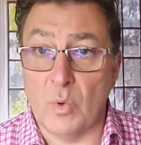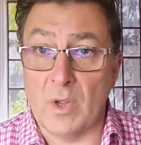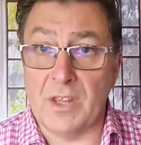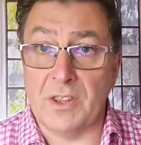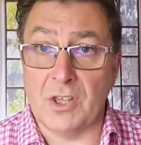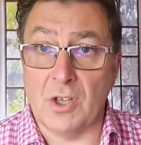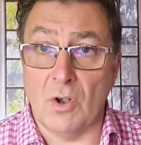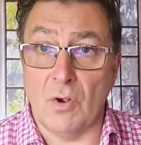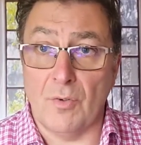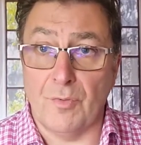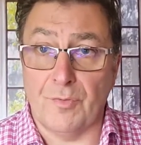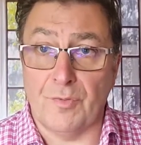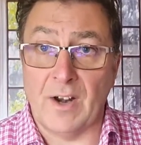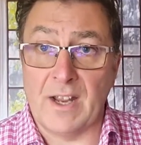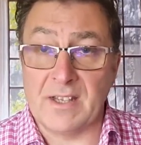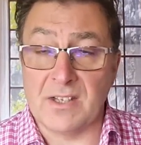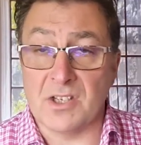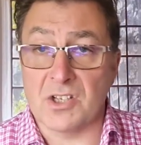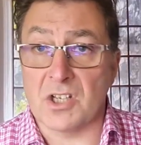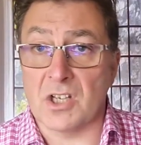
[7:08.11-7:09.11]
with your
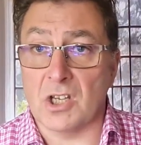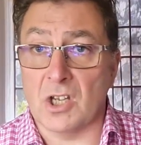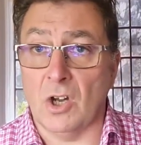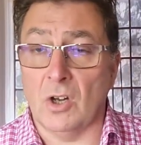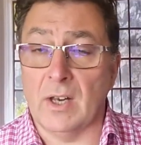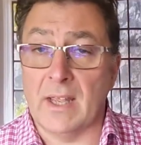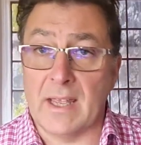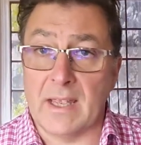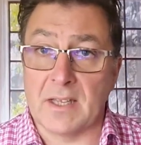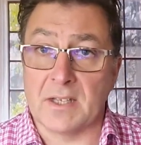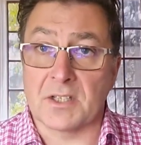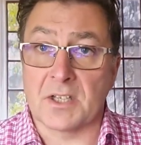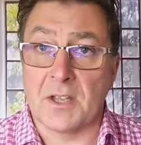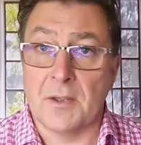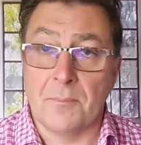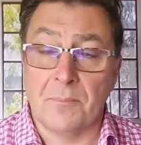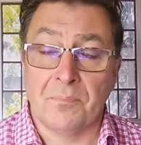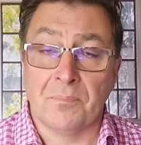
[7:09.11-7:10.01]
friends and colleagues.